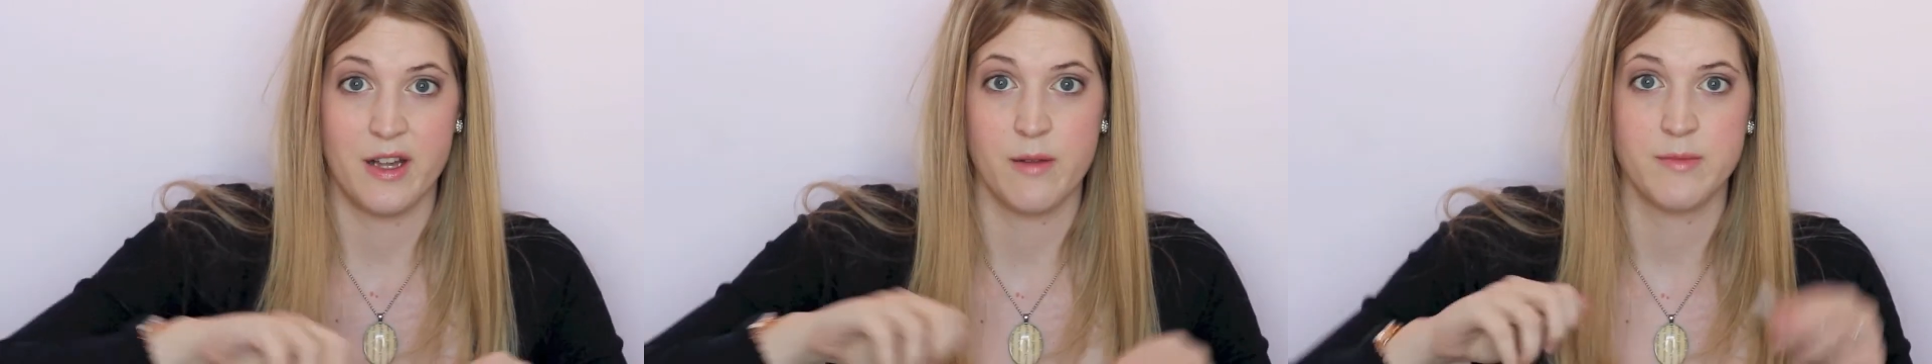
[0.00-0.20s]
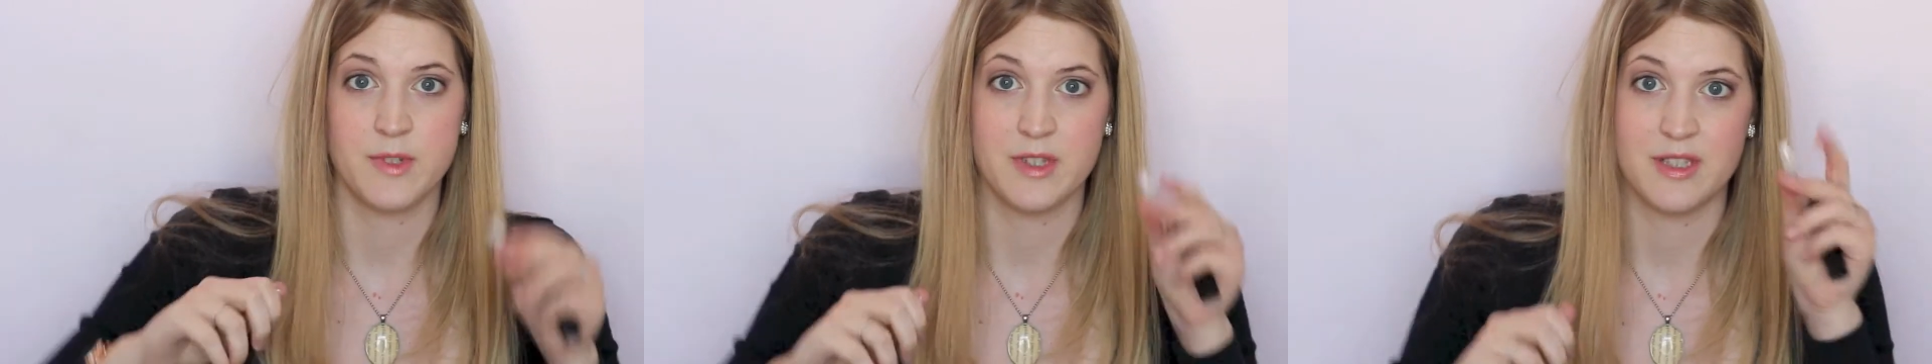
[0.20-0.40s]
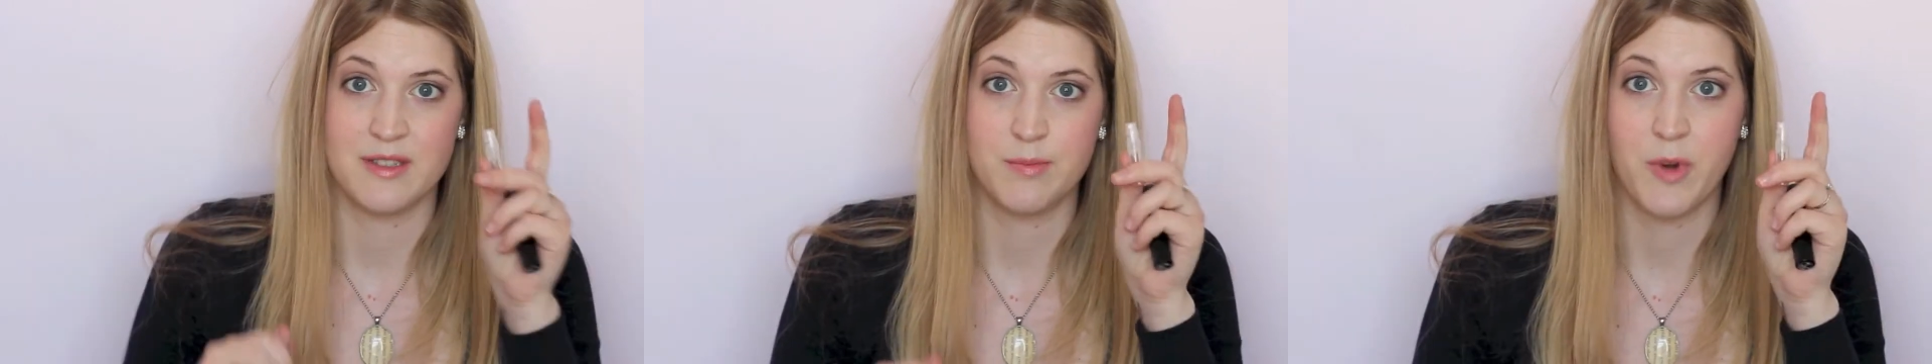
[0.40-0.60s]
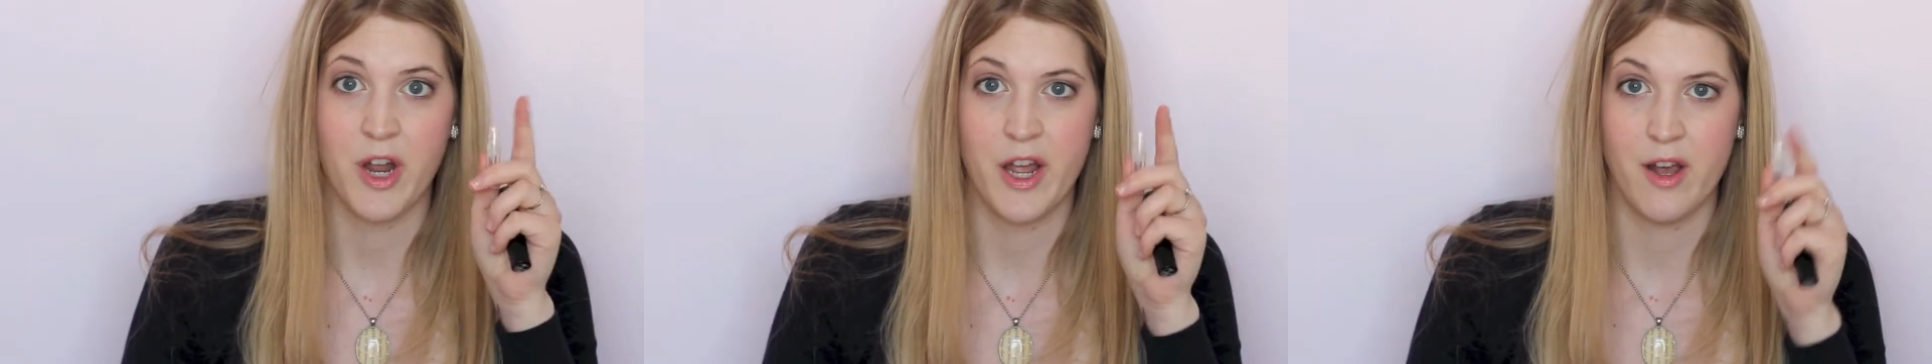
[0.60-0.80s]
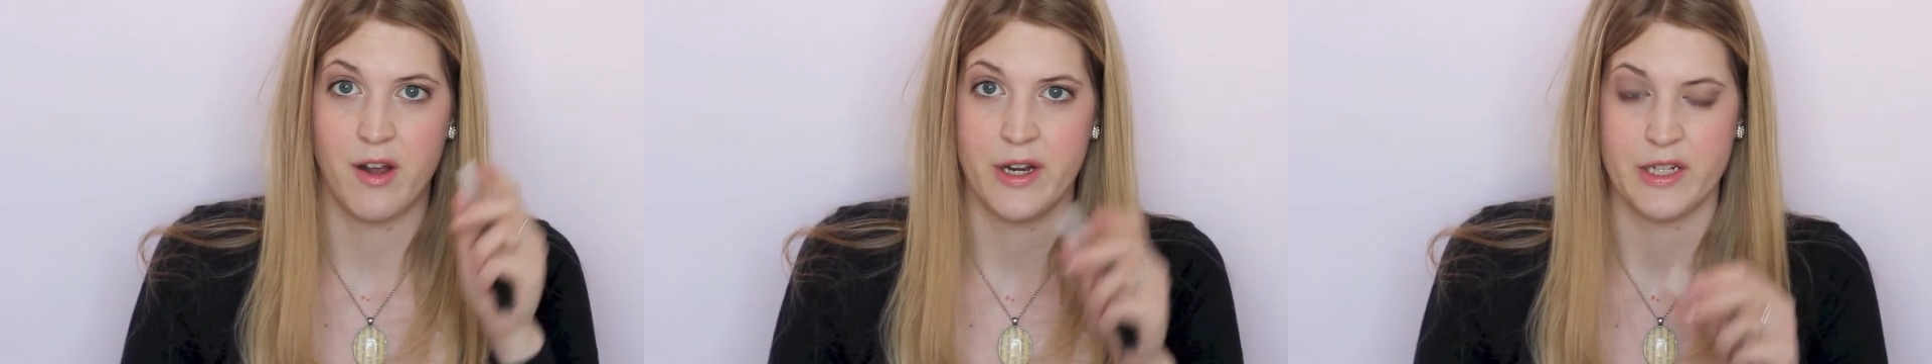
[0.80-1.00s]
comes with a
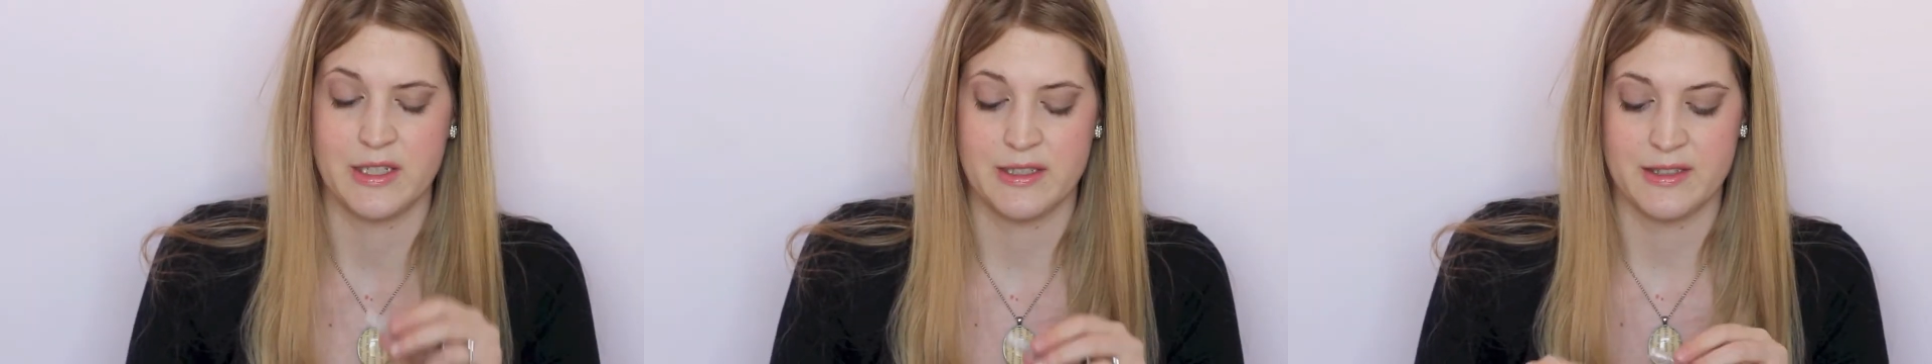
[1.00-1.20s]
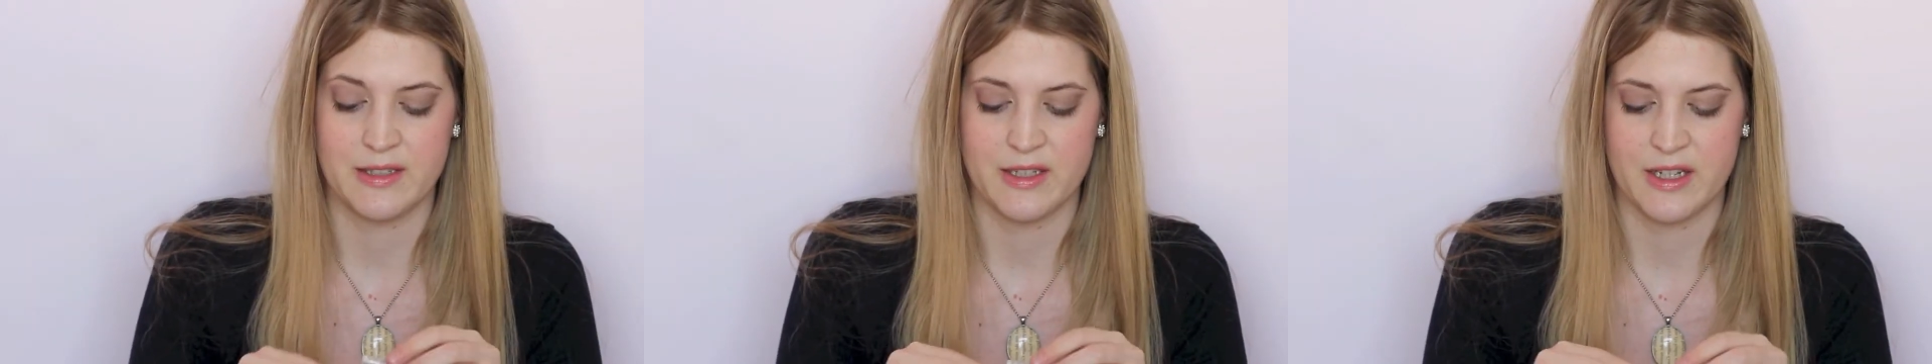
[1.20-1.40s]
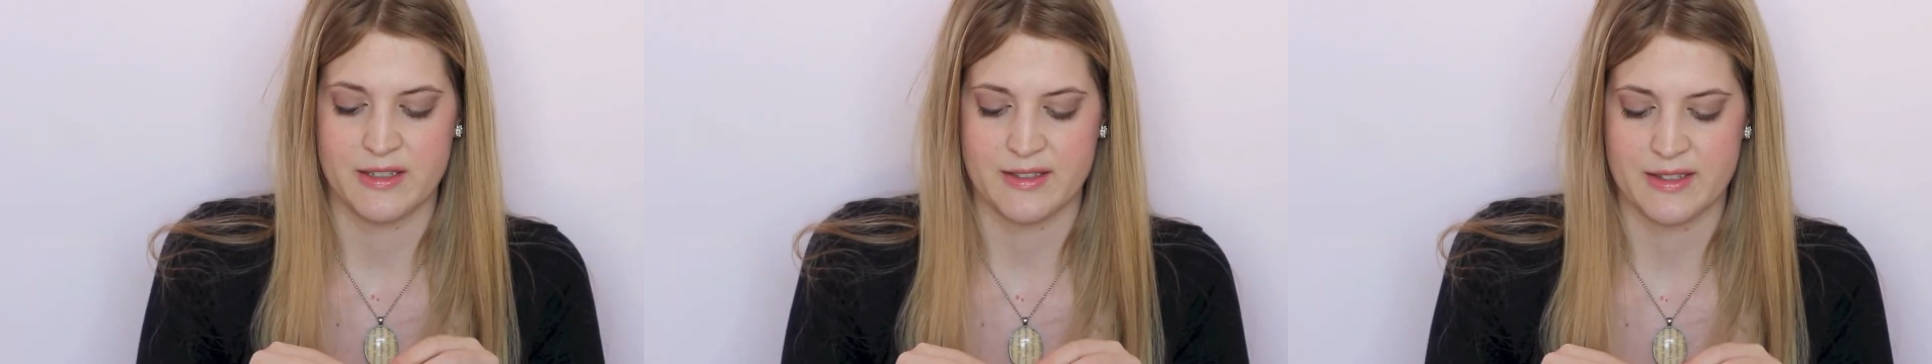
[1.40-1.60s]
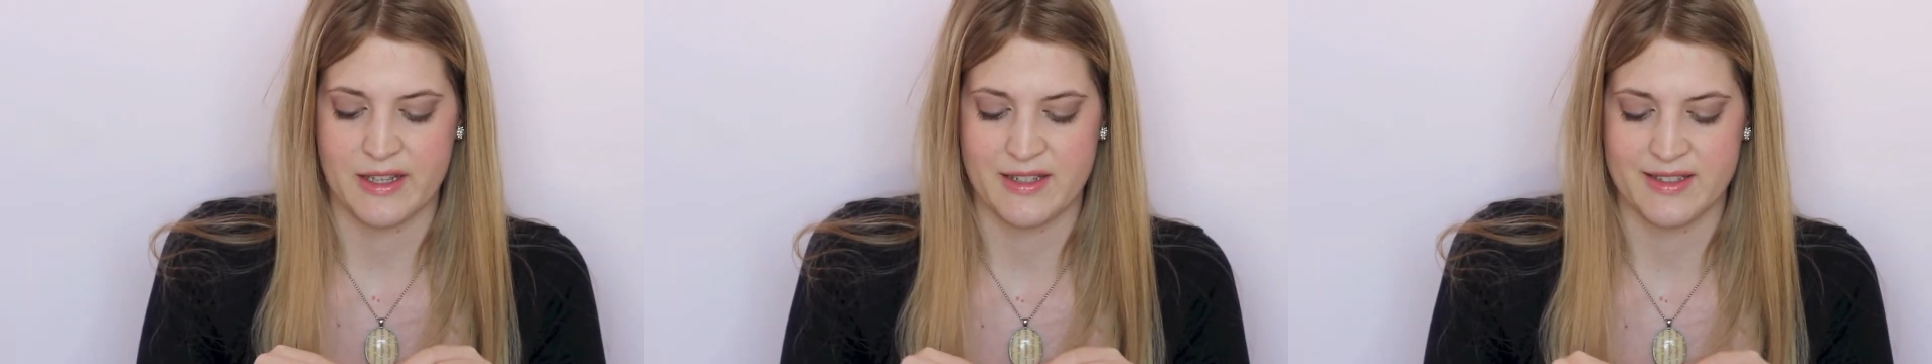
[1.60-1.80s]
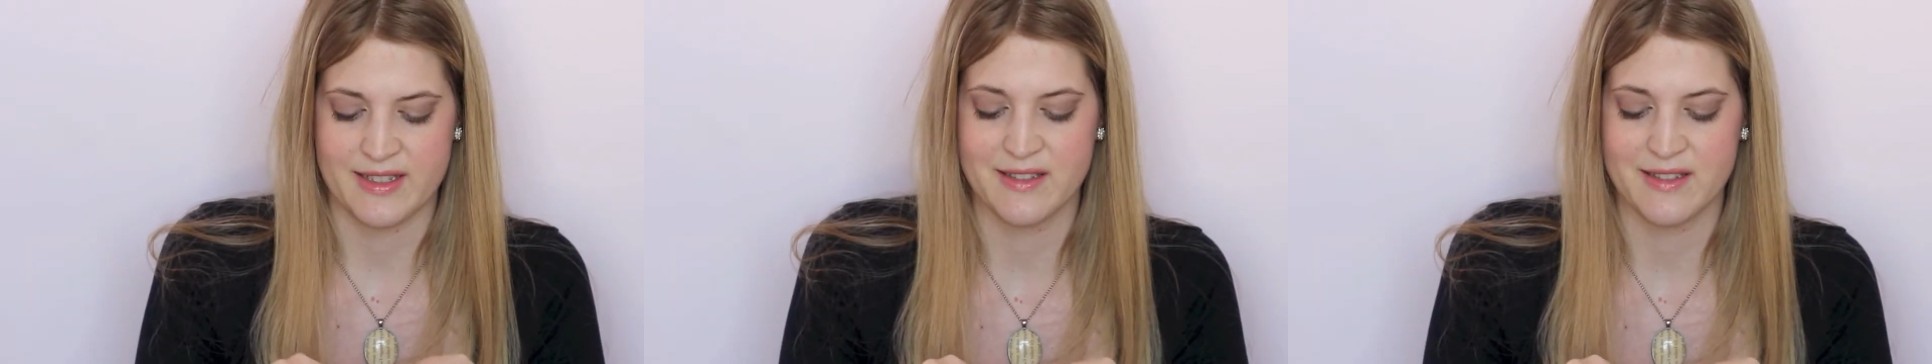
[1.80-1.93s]
spray on it, so that's nice.